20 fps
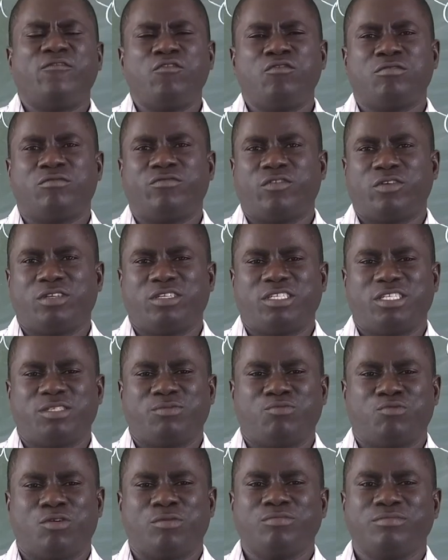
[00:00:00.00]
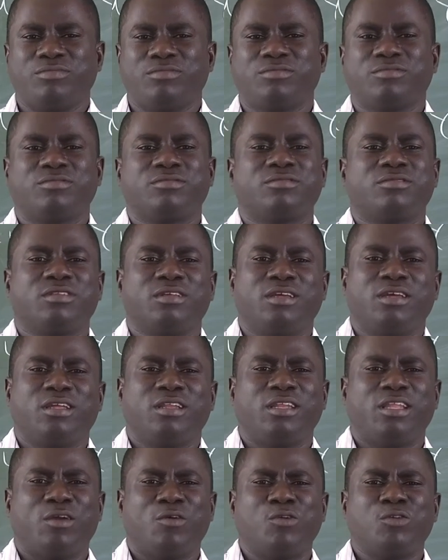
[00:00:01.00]
food for the tapeworm.
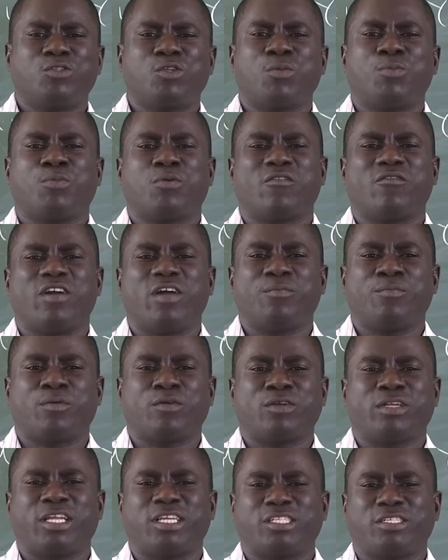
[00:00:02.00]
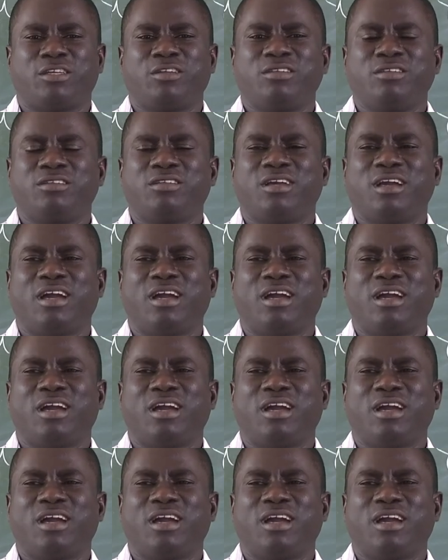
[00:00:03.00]
They also provide protection